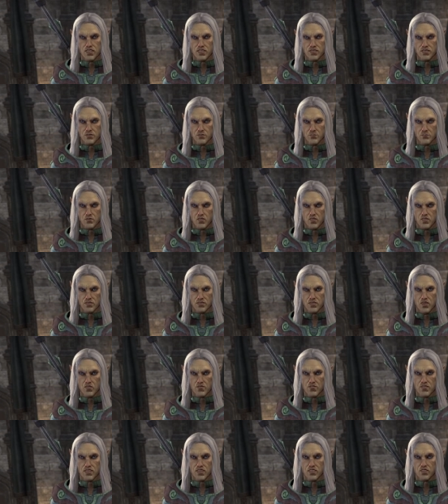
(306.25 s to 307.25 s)
I suppose
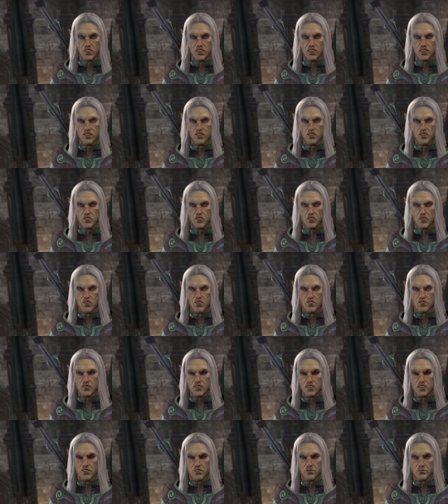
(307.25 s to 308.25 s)
you figured into her
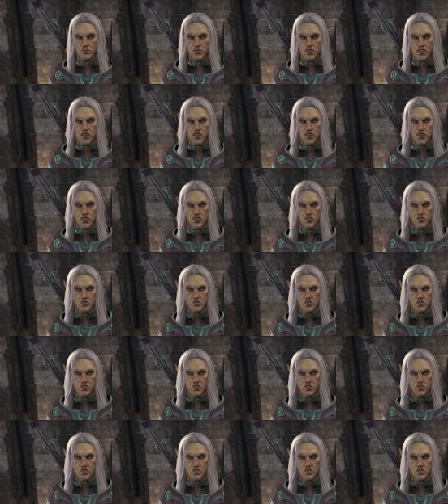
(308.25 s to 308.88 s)
vision or